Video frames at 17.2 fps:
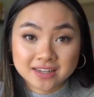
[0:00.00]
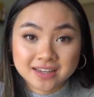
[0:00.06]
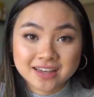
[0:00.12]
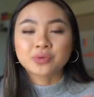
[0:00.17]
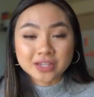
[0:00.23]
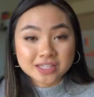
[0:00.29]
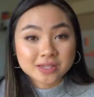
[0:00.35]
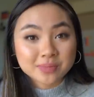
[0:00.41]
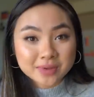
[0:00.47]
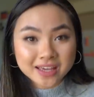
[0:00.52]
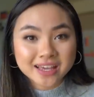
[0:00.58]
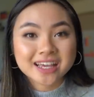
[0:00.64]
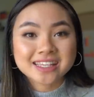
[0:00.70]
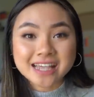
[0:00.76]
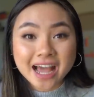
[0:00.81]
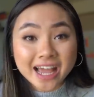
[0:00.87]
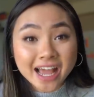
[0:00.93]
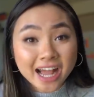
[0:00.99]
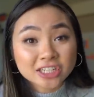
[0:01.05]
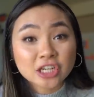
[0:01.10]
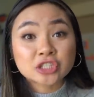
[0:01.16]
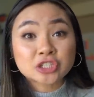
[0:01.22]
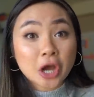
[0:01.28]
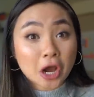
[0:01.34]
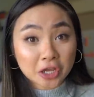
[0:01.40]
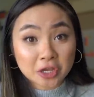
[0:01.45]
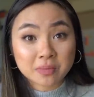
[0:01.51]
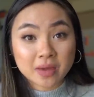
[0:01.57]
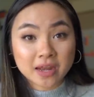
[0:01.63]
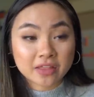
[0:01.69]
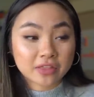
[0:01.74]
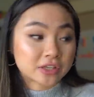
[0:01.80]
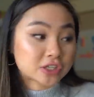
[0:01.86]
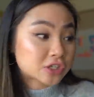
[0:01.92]
The reason being is I actually
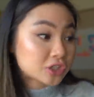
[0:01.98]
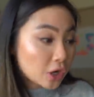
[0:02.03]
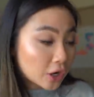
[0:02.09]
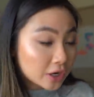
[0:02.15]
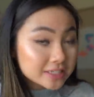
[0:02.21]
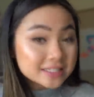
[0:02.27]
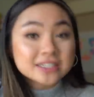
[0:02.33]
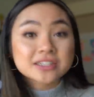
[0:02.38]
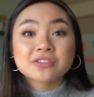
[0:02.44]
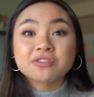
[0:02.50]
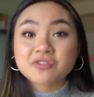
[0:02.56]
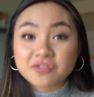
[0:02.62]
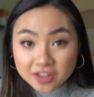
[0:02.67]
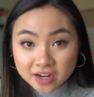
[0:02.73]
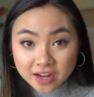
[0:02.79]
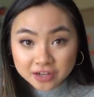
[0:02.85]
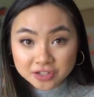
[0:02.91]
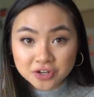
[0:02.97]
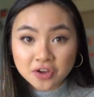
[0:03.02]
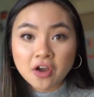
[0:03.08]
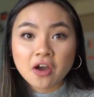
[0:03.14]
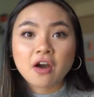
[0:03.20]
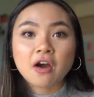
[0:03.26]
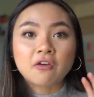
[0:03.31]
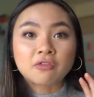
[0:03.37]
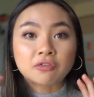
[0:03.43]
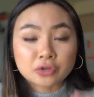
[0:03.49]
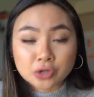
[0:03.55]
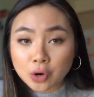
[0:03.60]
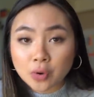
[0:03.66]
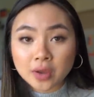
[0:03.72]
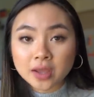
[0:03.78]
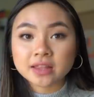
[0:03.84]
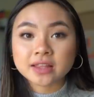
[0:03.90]
documented the start to the finish of
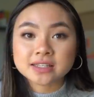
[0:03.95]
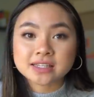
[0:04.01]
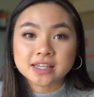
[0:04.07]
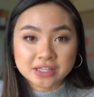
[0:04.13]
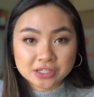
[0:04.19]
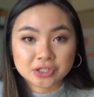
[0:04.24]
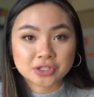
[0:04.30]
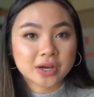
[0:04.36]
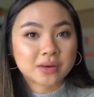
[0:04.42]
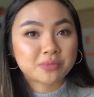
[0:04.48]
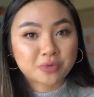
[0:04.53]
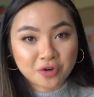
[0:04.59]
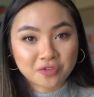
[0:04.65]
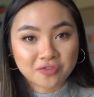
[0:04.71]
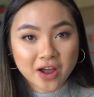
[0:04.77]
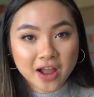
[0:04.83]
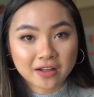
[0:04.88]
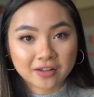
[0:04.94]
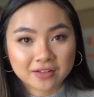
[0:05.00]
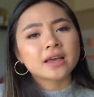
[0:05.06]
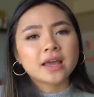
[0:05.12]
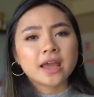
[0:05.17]
growing this Instagram profile.